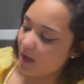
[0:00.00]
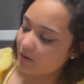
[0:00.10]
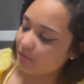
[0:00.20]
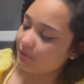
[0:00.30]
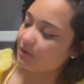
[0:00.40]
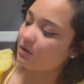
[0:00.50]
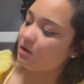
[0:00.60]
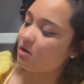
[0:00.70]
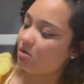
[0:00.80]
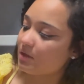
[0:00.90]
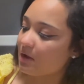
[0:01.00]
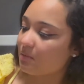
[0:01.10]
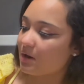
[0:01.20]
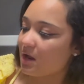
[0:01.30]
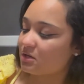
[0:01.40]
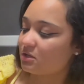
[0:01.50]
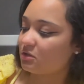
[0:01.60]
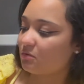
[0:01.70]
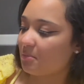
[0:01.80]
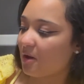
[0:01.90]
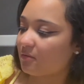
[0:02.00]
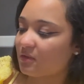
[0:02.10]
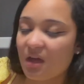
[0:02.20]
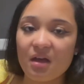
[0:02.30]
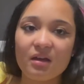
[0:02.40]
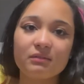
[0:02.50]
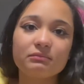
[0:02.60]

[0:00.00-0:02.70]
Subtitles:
I don't really know, like, what I should do about that.